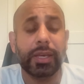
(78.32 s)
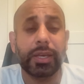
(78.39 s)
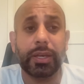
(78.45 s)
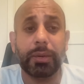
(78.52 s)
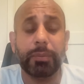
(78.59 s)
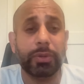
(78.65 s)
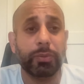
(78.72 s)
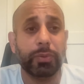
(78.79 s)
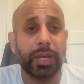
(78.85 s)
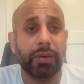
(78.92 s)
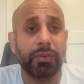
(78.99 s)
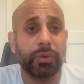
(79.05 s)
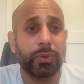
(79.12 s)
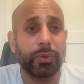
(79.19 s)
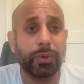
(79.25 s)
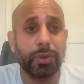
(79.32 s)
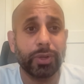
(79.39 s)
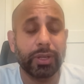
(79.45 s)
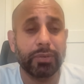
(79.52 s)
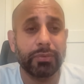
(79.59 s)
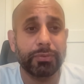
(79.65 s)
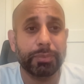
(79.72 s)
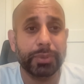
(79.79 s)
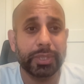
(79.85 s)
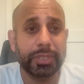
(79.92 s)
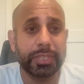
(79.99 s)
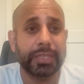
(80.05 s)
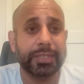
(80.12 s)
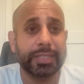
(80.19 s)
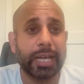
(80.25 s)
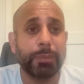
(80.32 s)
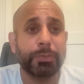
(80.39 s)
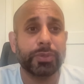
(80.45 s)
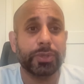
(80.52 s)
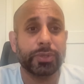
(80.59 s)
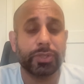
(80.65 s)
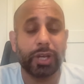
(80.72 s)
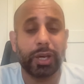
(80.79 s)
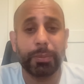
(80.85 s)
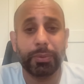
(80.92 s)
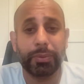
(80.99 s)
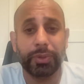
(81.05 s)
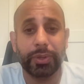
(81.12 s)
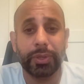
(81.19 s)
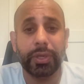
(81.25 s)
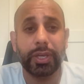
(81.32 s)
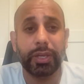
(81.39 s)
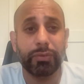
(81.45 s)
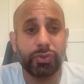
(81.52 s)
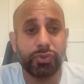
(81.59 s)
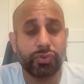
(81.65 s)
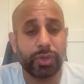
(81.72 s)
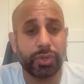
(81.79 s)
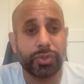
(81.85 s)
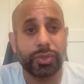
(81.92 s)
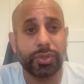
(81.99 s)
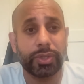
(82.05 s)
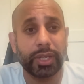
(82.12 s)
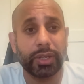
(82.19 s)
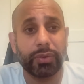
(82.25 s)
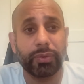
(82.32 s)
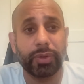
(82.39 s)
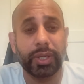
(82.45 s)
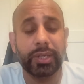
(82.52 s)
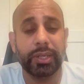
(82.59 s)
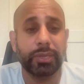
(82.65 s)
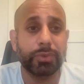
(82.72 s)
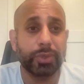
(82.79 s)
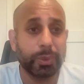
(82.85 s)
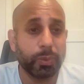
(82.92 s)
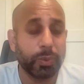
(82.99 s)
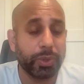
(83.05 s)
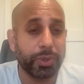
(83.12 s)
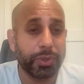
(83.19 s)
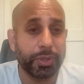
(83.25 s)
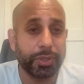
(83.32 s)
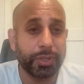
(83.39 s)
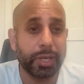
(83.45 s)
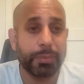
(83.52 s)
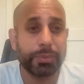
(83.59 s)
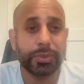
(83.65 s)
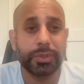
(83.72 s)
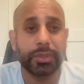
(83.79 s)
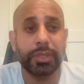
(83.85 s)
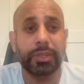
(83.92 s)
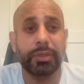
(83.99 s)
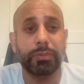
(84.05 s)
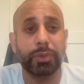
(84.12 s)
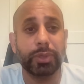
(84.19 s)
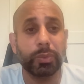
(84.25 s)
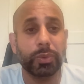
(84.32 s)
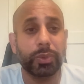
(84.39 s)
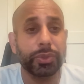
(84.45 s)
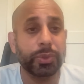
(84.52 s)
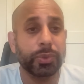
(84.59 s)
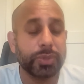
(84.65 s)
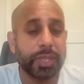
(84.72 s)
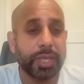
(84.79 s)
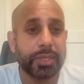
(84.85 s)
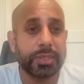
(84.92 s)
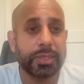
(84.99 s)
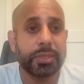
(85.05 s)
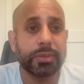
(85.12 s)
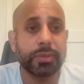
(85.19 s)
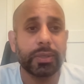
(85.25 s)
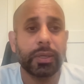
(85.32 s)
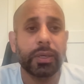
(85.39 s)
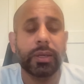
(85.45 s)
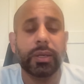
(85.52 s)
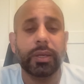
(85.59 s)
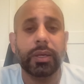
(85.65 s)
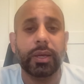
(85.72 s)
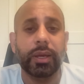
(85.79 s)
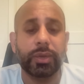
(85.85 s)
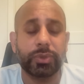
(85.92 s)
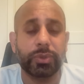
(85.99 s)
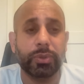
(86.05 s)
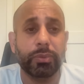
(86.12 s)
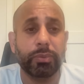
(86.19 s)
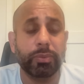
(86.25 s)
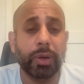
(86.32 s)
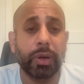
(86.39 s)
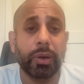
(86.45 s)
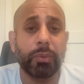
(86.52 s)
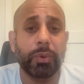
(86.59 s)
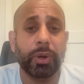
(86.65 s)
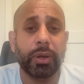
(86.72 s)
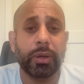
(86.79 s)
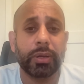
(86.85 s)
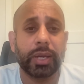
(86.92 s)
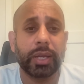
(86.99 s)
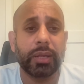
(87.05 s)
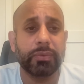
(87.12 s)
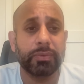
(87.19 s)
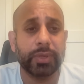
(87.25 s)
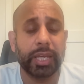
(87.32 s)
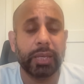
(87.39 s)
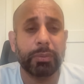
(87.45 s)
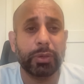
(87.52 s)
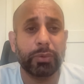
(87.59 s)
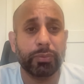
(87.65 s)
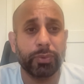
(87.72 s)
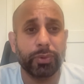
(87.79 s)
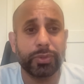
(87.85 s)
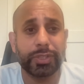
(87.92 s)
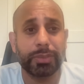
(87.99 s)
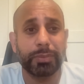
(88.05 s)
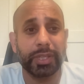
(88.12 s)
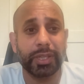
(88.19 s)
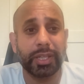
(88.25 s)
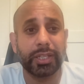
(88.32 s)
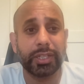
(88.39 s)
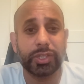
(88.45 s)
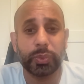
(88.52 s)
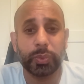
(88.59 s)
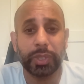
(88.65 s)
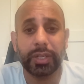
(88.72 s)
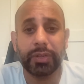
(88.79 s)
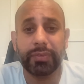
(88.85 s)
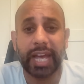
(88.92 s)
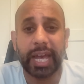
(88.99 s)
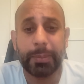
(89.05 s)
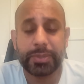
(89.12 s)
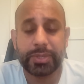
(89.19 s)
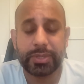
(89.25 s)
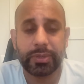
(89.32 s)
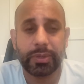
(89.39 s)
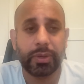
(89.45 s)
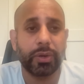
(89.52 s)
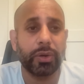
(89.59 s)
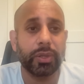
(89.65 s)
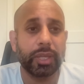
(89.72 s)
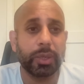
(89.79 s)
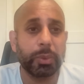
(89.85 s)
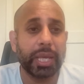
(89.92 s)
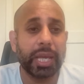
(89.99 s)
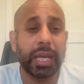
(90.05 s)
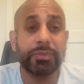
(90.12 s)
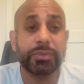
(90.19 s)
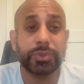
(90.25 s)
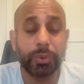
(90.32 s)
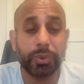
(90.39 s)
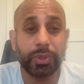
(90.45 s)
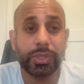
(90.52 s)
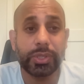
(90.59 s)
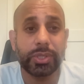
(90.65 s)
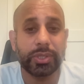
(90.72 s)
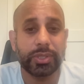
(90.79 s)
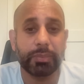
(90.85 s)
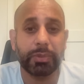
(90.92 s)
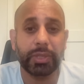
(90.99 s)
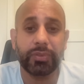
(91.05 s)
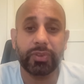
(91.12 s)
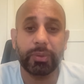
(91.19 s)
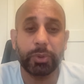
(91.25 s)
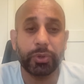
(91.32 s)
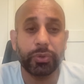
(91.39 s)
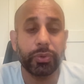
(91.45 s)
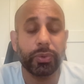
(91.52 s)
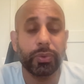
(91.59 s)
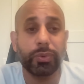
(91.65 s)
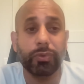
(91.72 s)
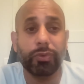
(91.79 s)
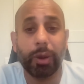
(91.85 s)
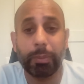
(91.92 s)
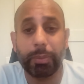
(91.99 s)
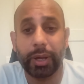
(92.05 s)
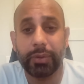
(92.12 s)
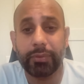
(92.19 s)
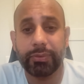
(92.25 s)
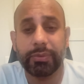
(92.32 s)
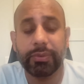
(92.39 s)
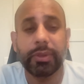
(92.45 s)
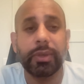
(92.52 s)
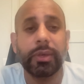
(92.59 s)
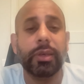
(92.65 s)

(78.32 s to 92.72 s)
I mean, we have a goal of building dApps on top of the infrastructure that create real world adoption and real world use cases. So we're kind of aiming for something like a suite of apps. Currently, we have storage, something similar to Dropbox.